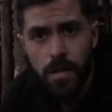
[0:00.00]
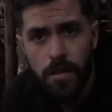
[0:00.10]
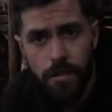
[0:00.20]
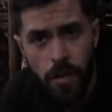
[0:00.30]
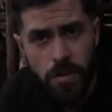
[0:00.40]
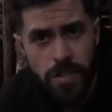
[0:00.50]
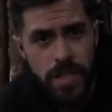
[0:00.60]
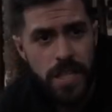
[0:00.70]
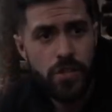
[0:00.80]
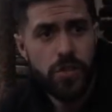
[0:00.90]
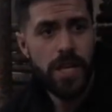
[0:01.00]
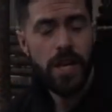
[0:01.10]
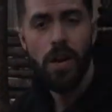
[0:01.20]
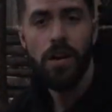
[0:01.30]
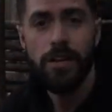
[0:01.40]
forest is literally
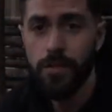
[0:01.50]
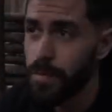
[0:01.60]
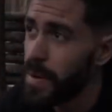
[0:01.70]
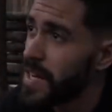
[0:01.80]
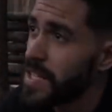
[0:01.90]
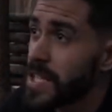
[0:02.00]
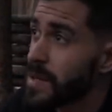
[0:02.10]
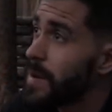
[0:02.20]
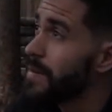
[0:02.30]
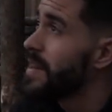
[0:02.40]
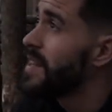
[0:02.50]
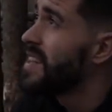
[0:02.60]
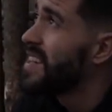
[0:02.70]
alive with birds at the moment.